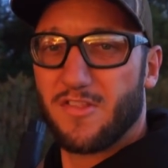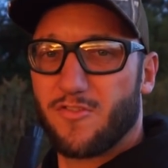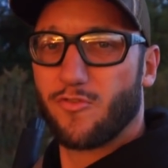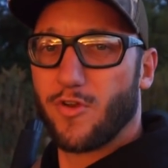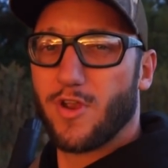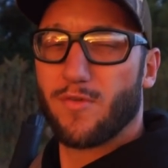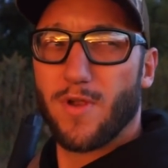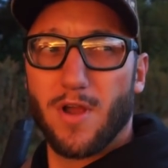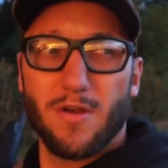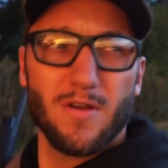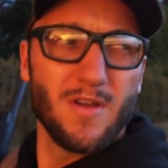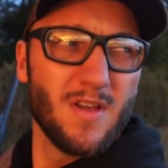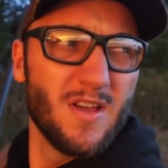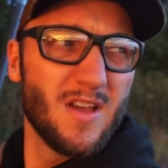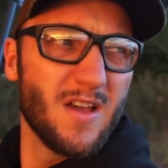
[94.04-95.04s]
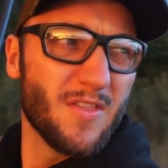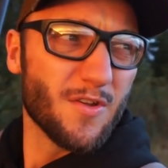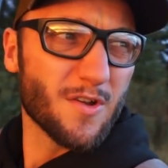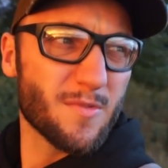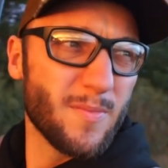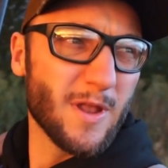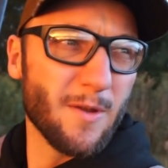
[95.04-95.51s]
tree row.
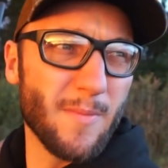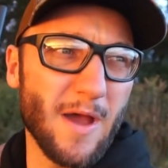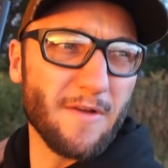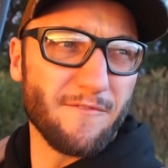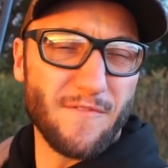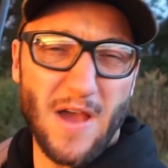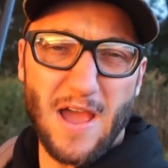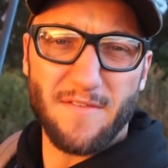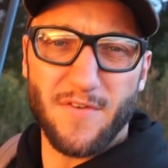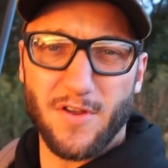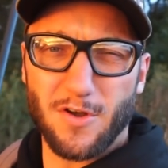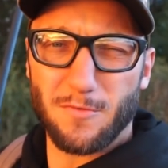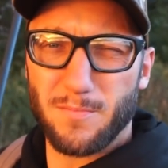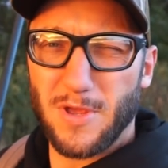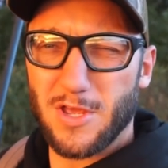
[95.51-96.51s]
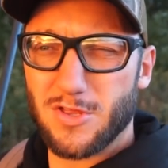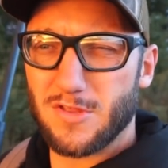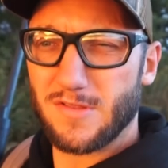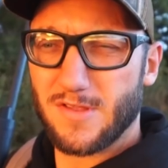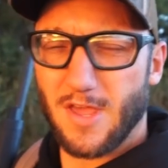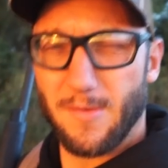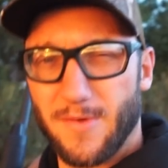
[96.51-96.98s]
There's been about 500
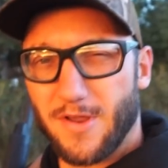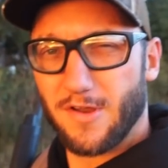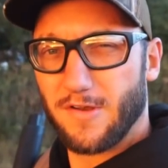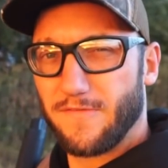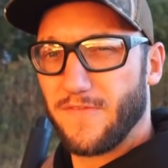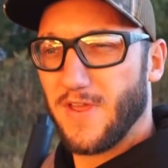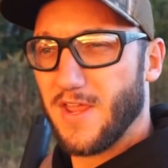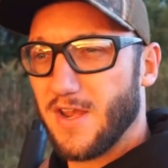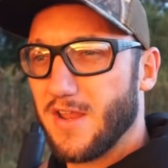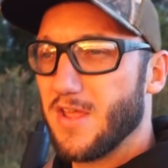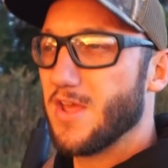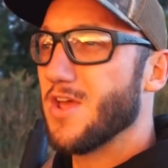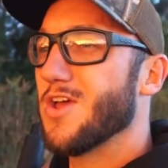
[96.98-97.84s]
pigeons coming here to feed